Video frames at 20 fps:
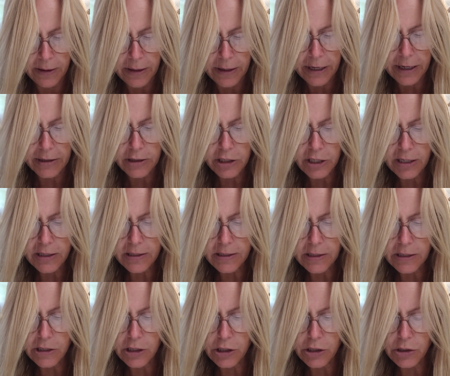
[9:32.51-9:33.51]
And just
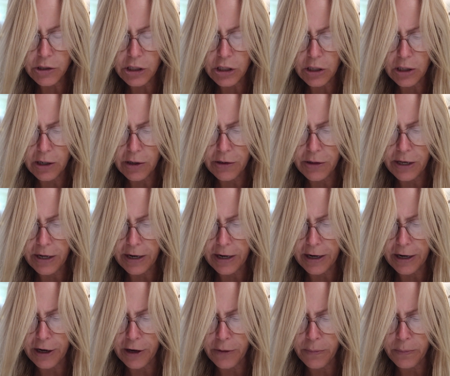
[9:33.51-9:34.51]
as you saw the
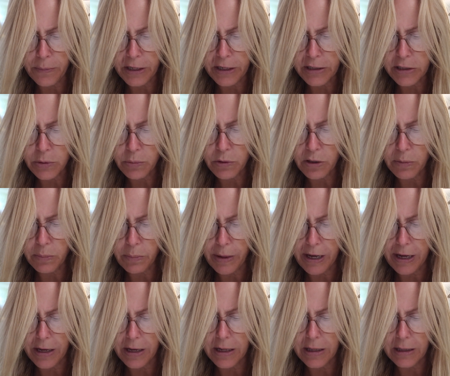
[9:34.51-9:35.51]
iron mixed with
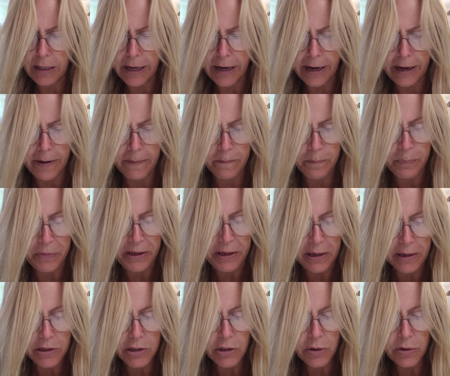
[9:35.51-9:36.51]
baked clay,
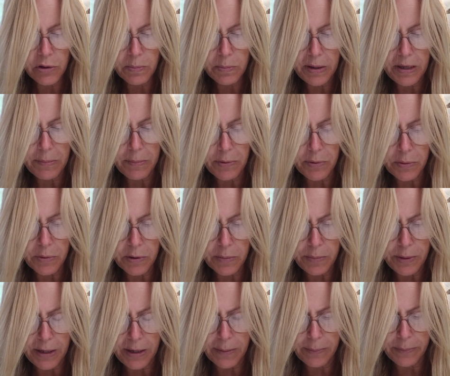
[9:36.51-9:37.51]
so the people will
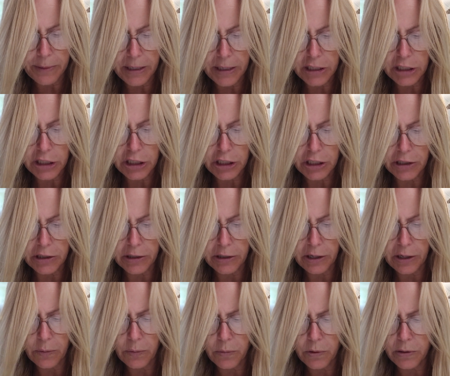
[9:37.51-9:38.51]
be a mixture
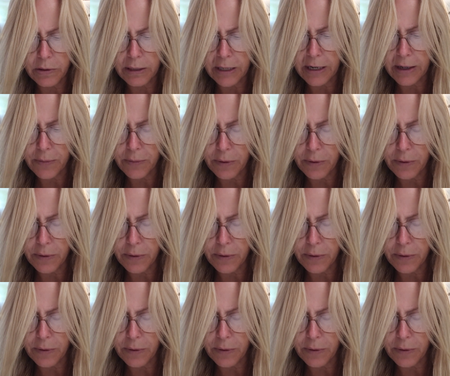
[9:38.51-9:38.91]
and will not